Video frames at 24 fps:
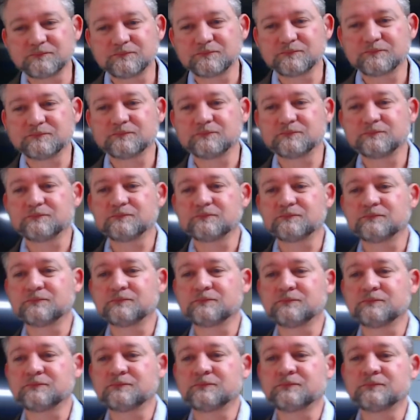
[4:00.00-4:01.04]

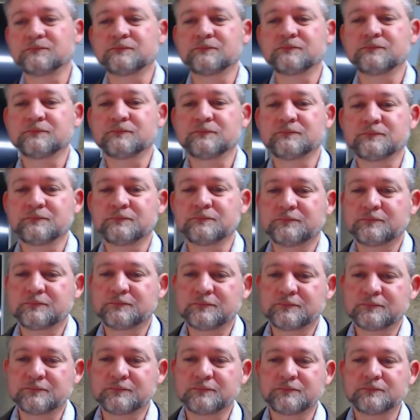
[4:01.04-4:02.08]

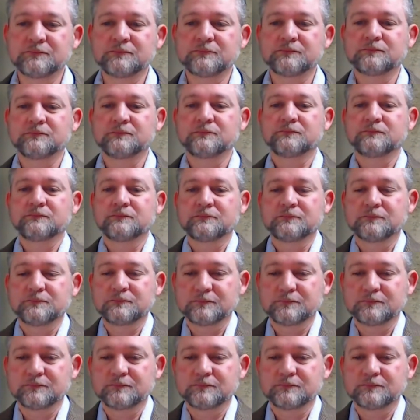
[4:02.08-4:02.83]
(silence)